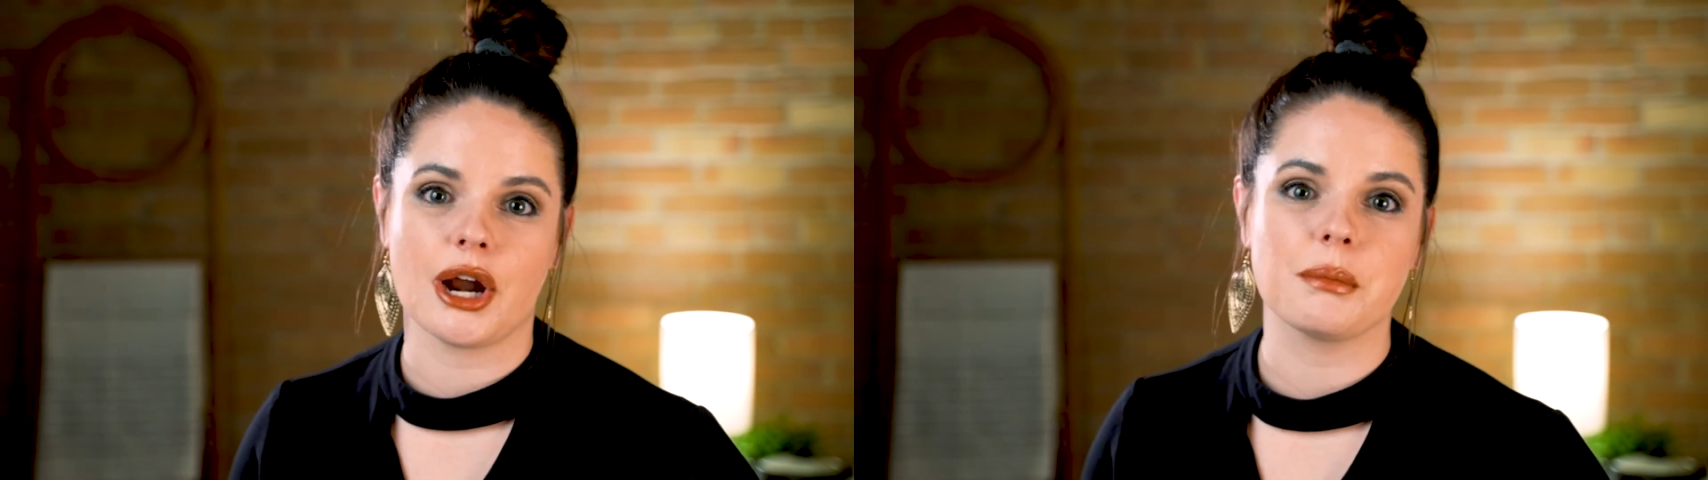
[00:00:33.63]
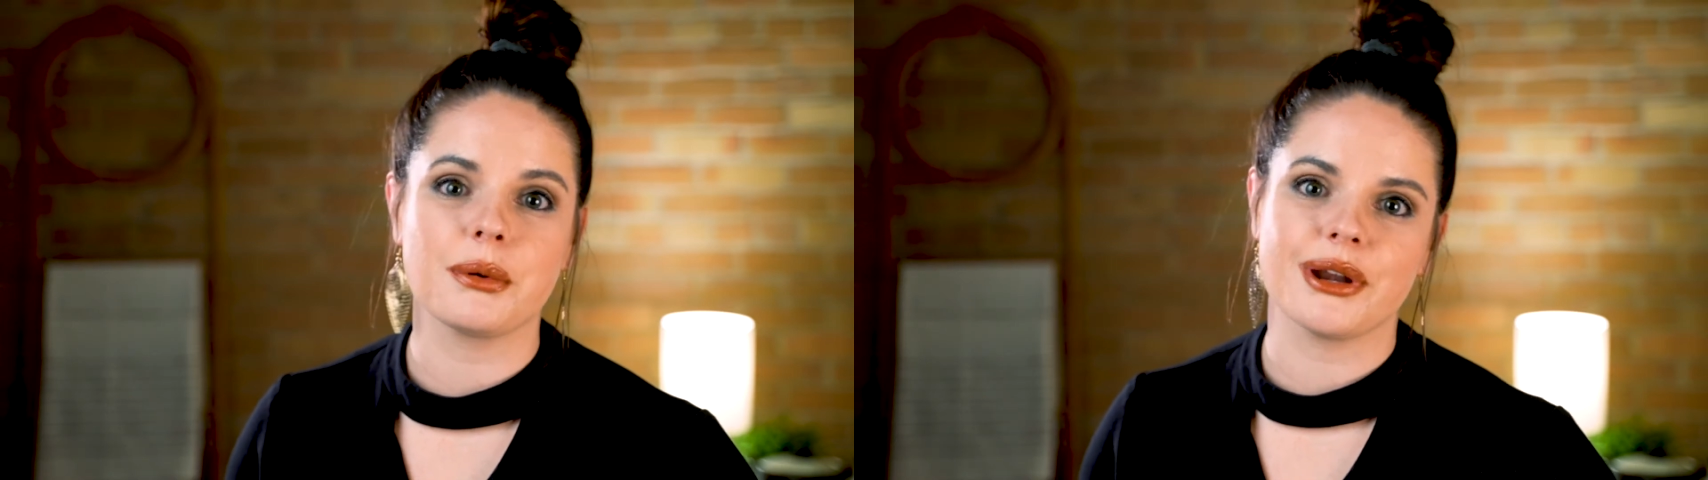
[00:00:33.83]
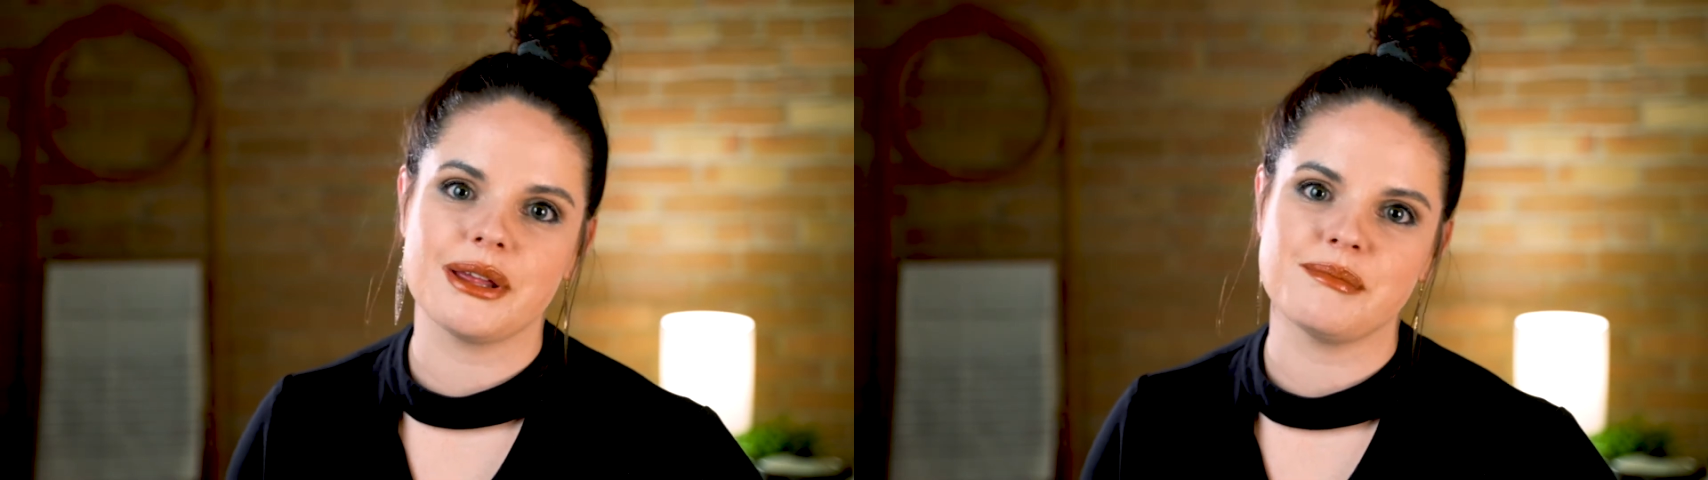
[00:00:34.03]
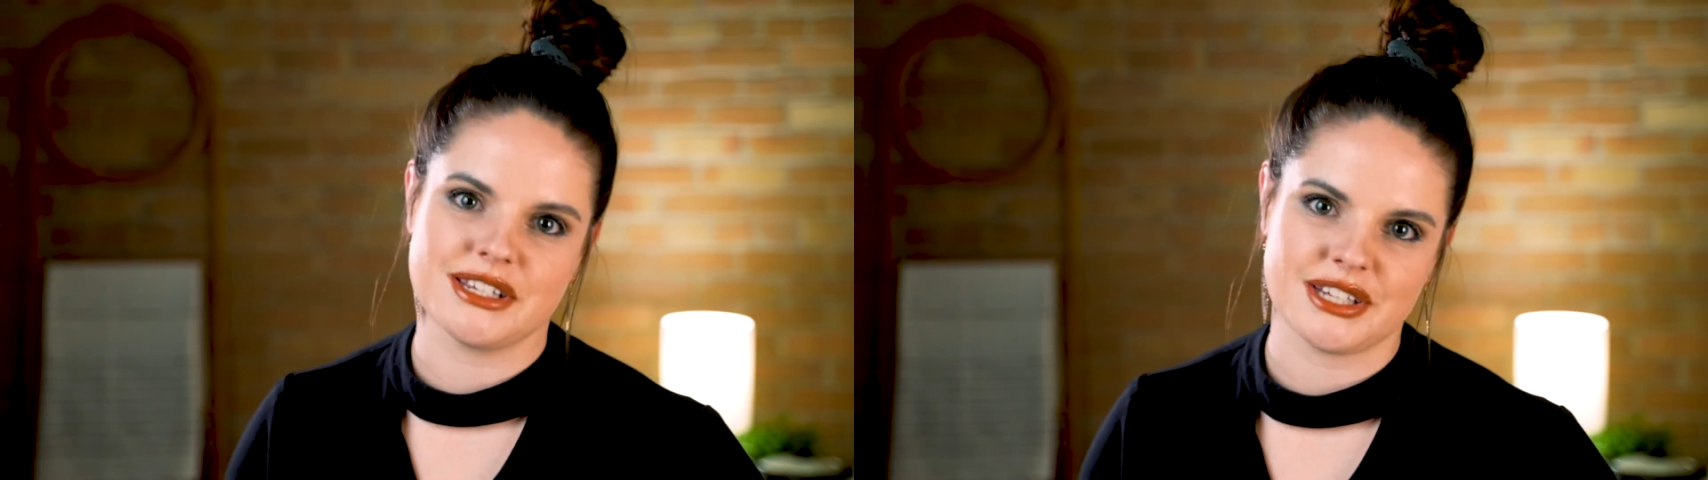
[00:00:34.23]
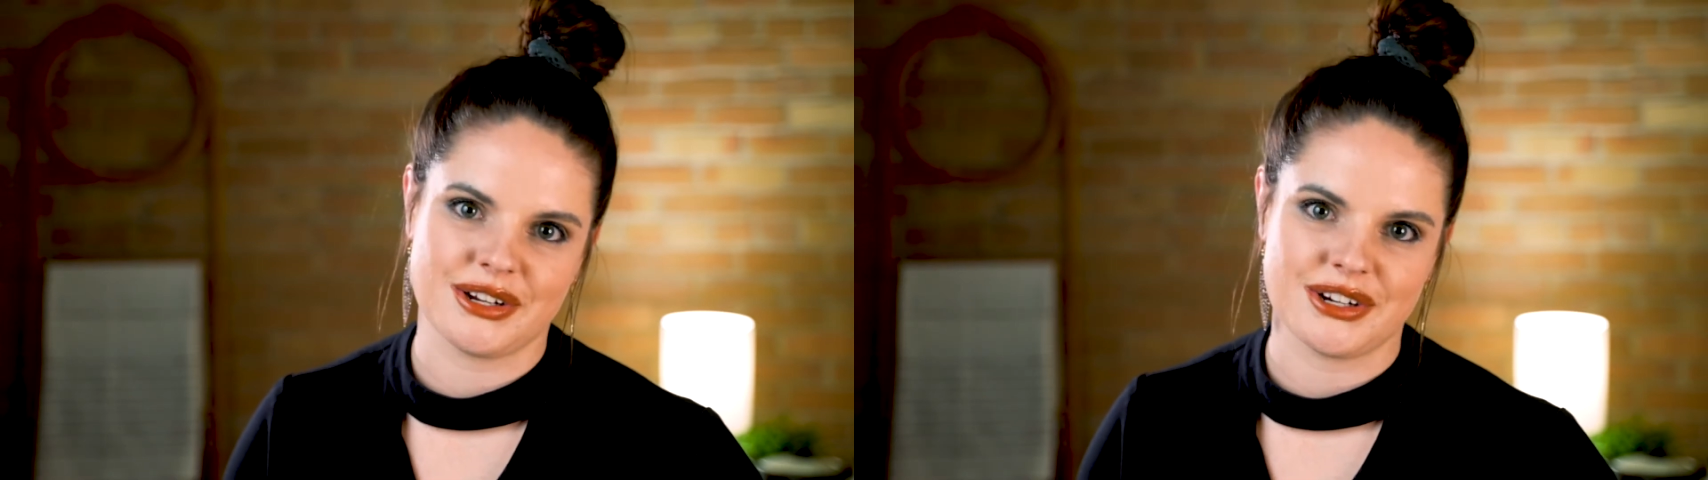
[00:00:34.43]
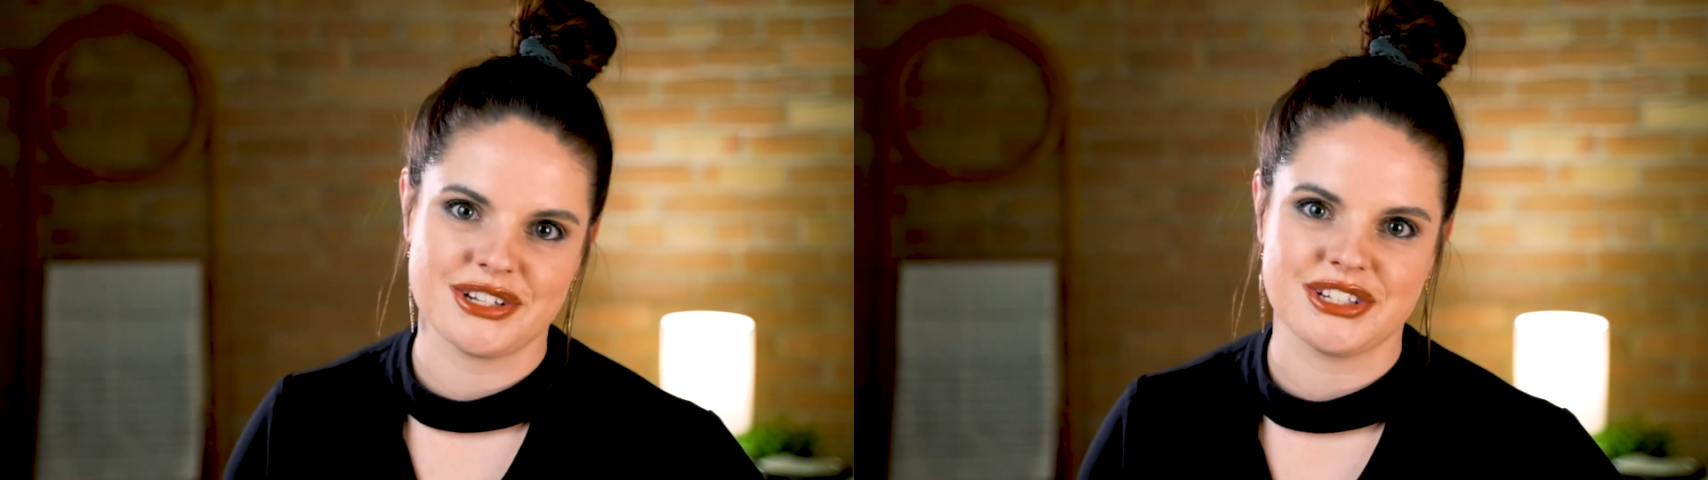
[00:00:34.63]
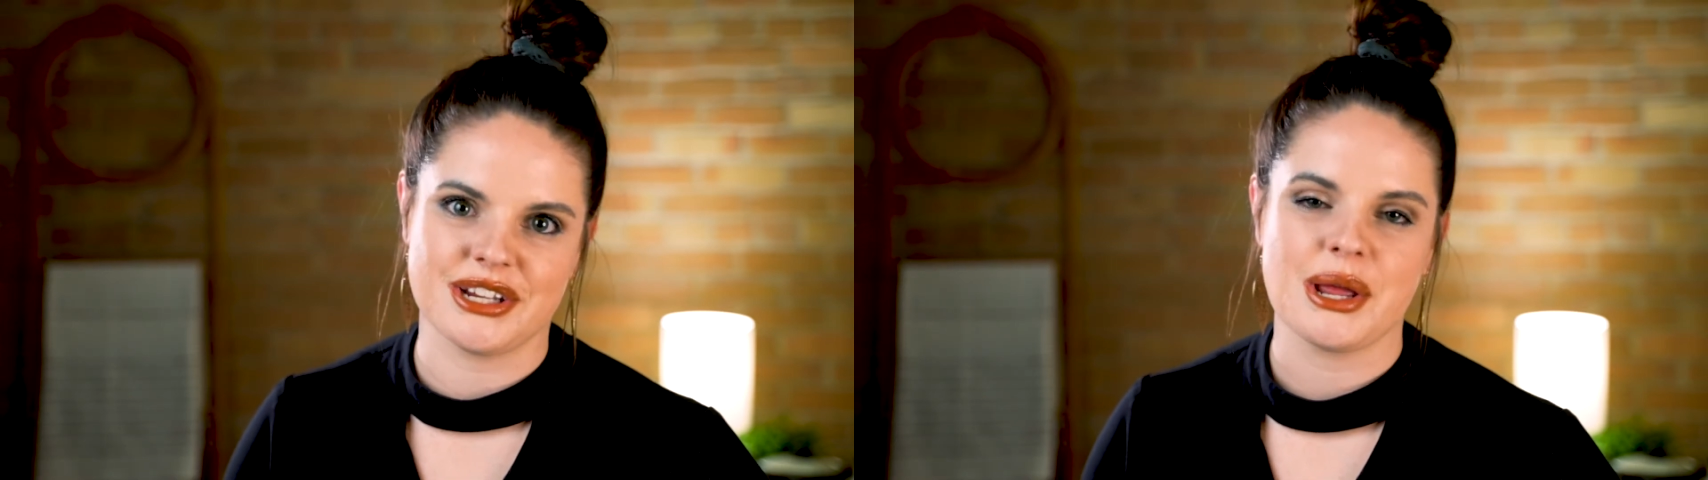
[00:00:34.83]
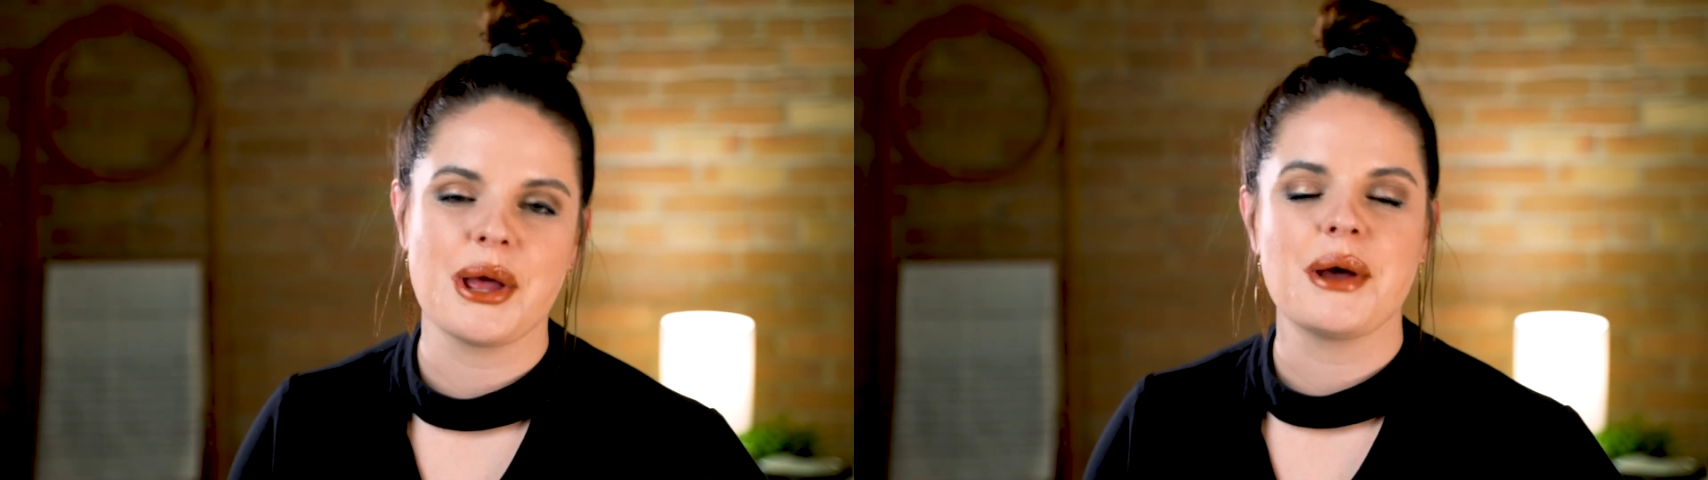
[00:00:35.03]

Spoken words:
are pretty misunderstood,